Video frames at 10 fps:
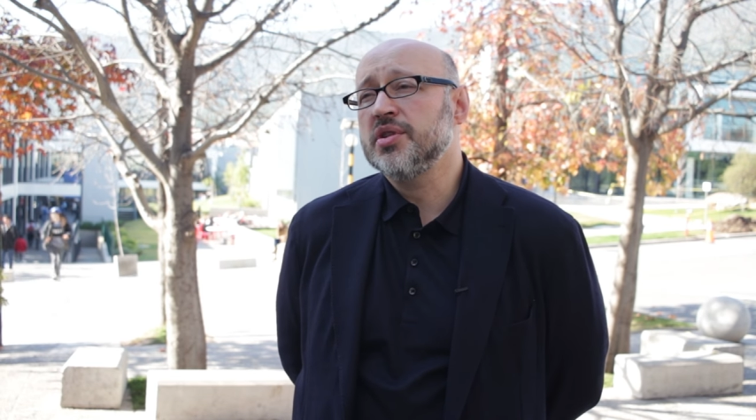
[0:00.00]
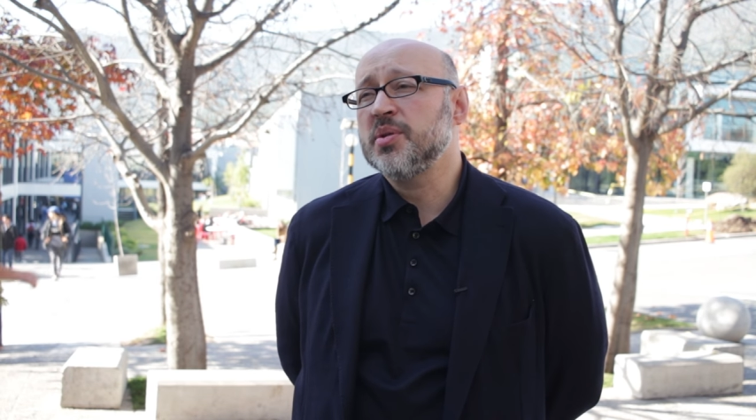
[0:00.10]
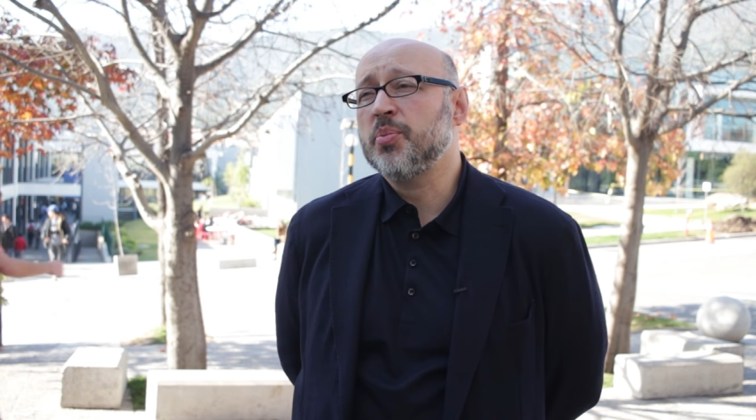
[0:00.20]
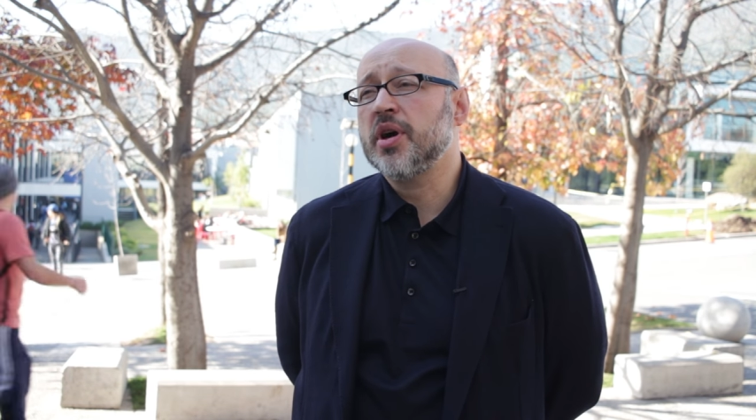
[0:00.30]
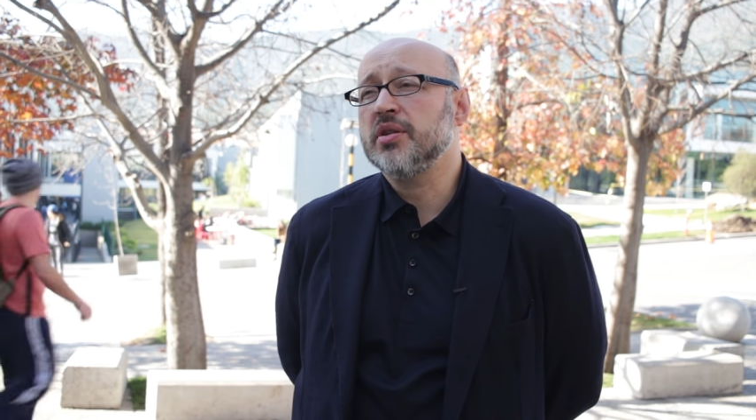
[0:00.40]
It's
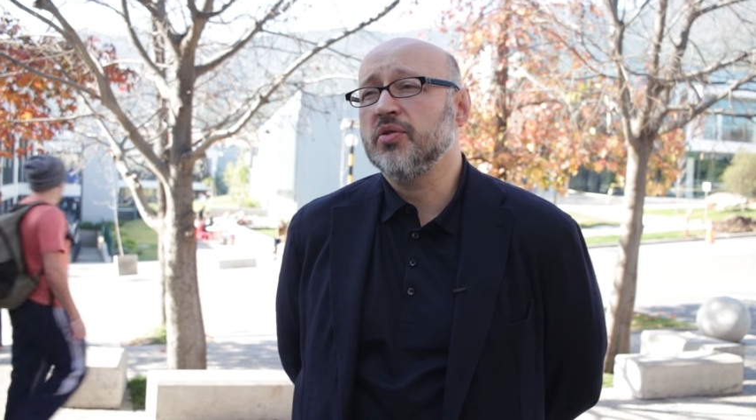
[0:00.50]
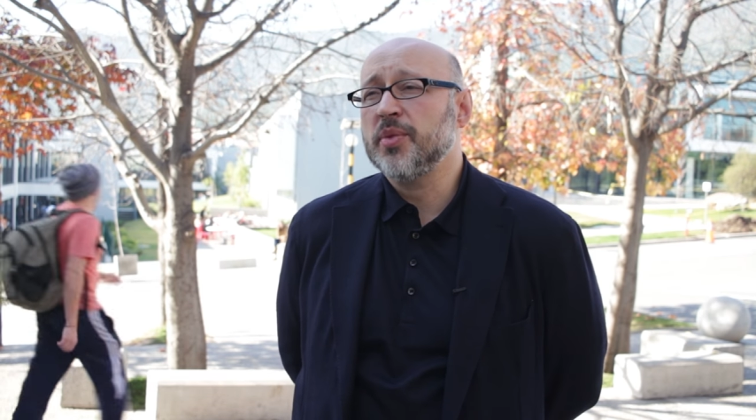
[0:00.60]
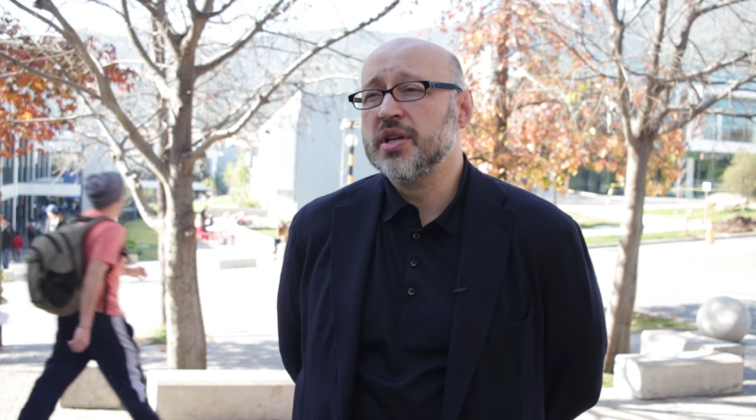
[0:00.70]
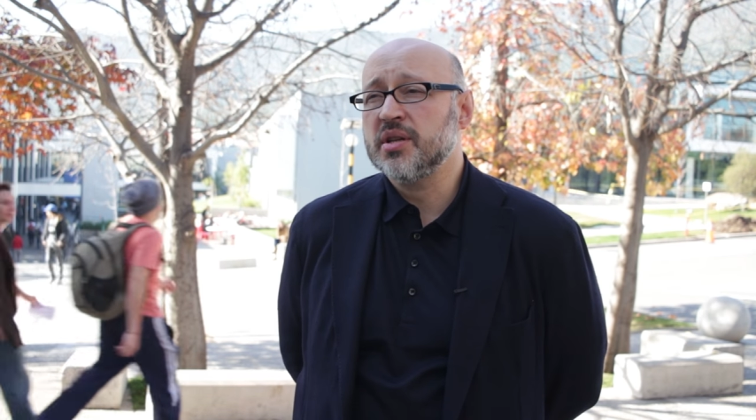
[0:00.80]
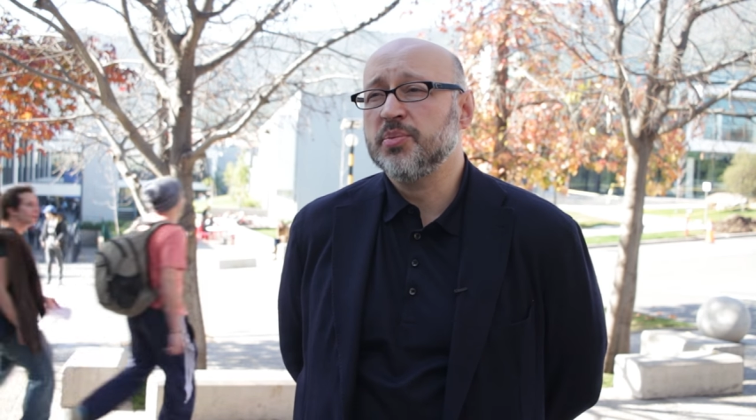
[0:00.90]
a part of
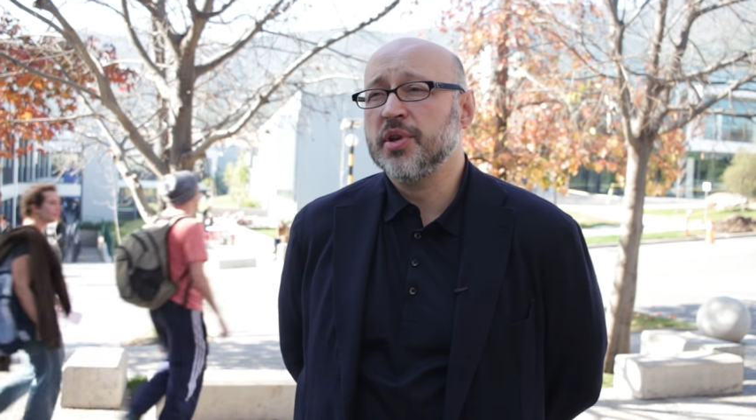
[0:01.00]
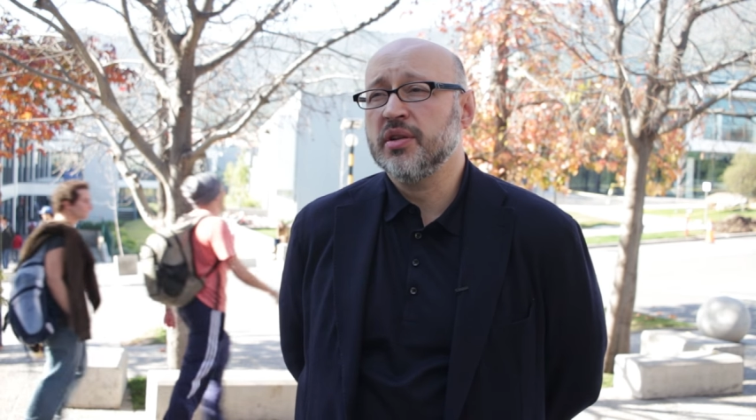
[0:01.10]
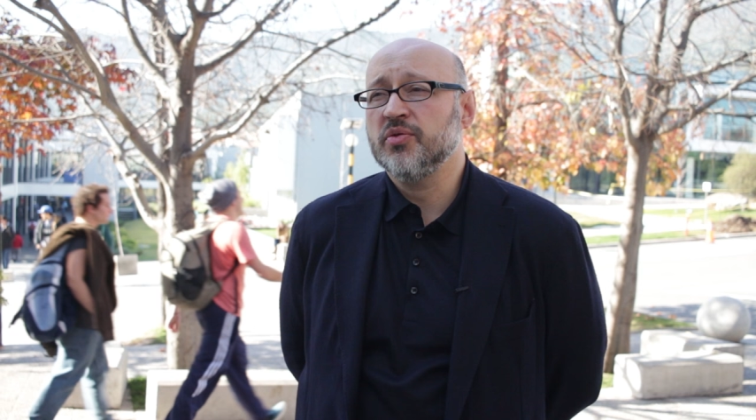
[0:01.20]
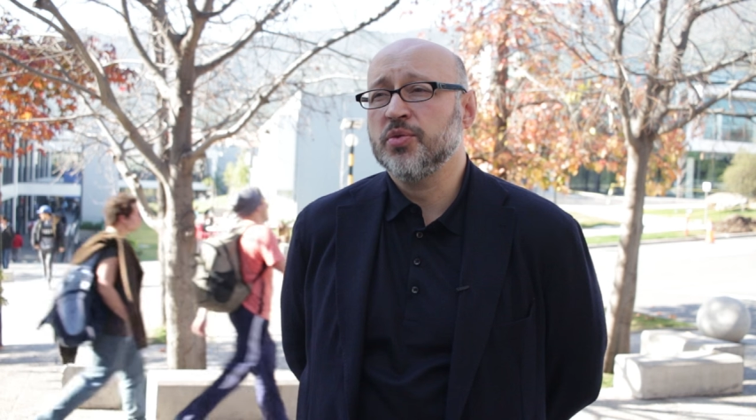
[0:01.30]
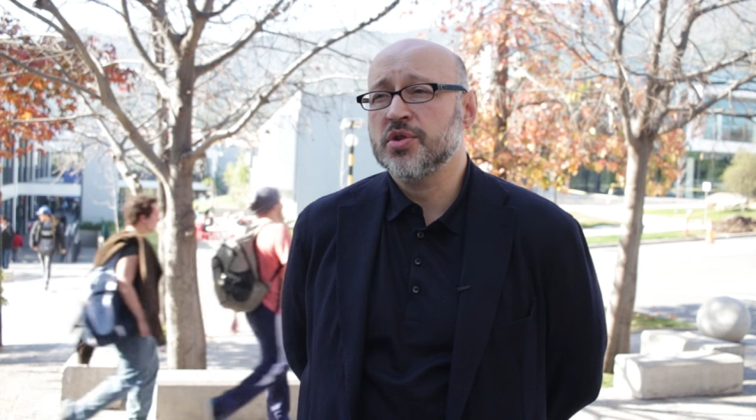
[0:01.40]
Master
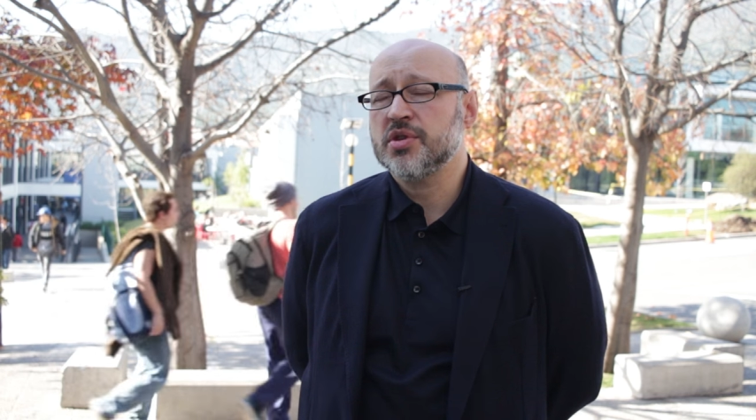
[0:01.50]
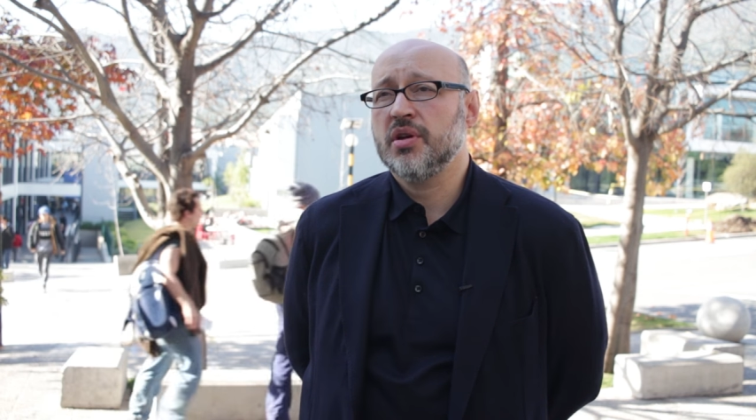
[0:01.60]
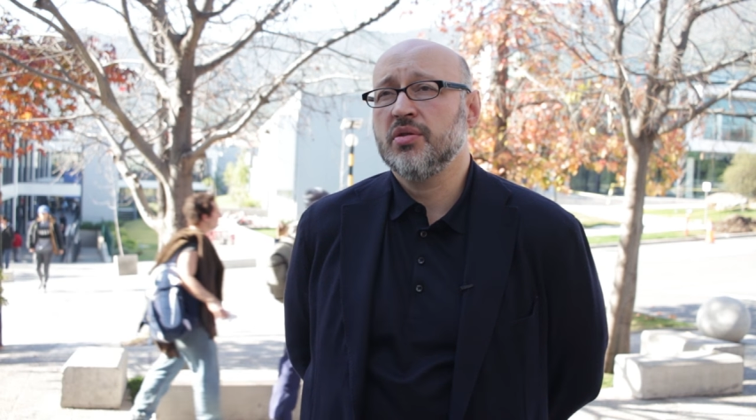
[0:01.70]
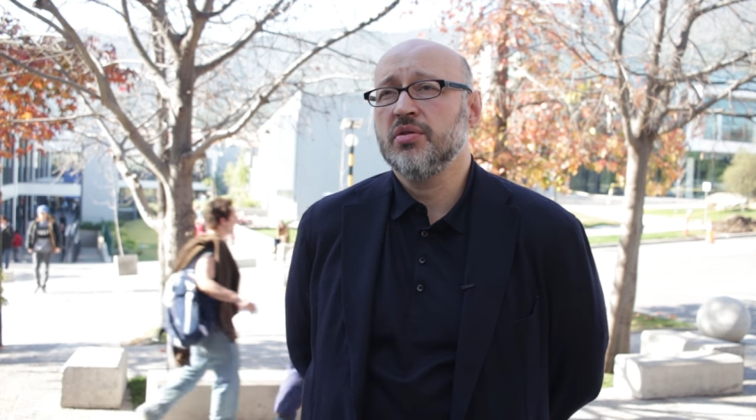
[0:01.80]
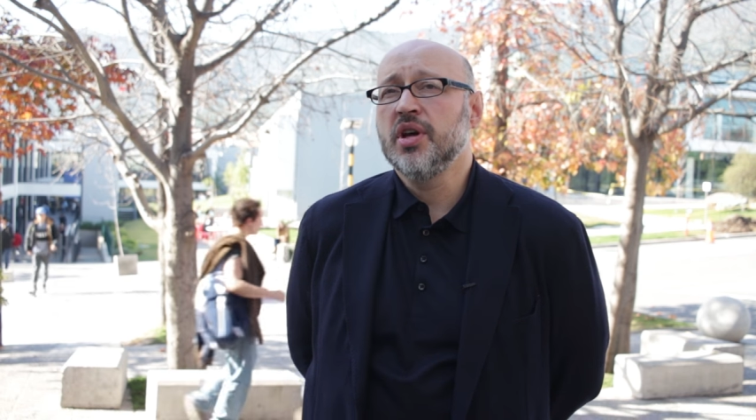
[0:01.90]
Plan of
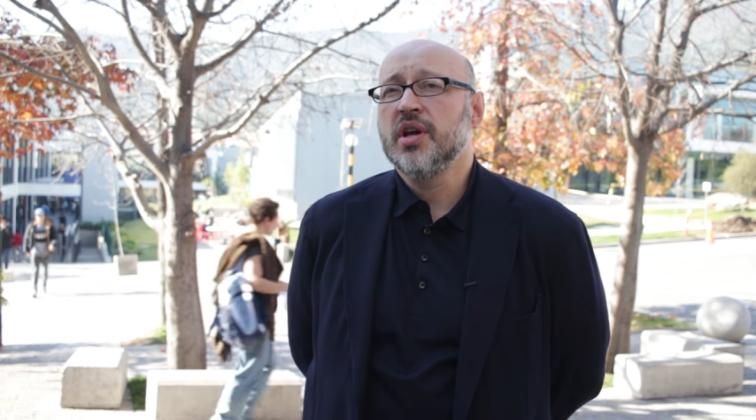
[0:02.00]
Moscow.